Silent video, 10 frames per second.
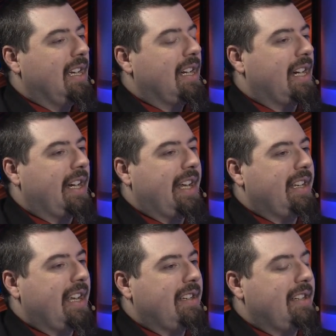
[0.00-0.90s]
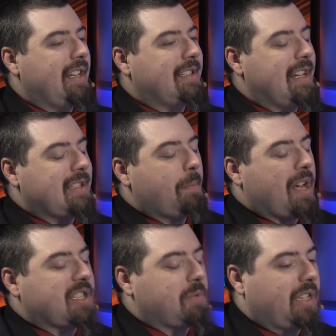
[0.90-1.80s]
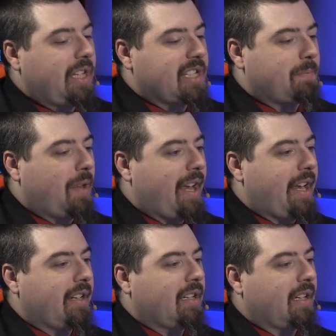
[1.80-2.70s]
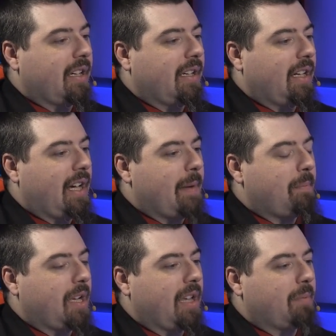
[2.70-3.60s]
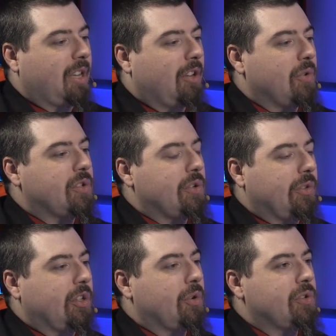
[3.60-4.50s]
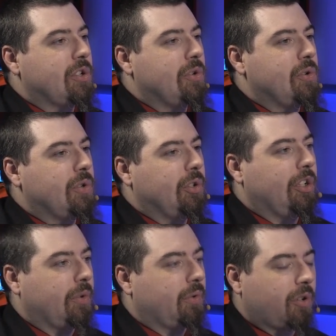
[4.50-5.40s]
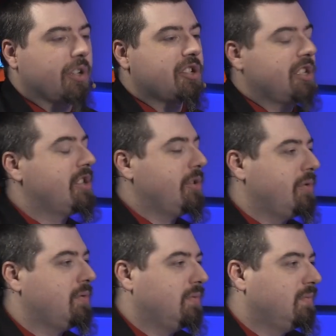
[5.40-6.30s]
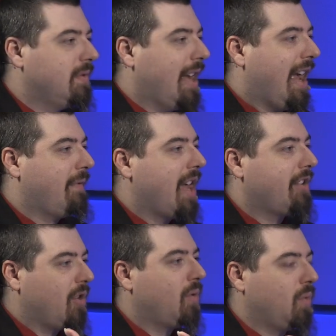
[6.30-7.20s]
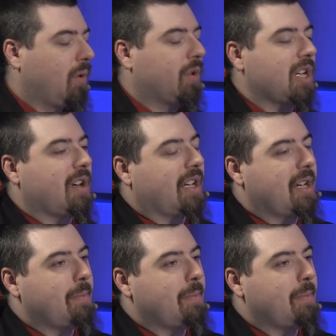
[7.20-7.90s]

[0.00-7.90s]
And it's impossible to explain. But those who, Christians who have that know what we're talking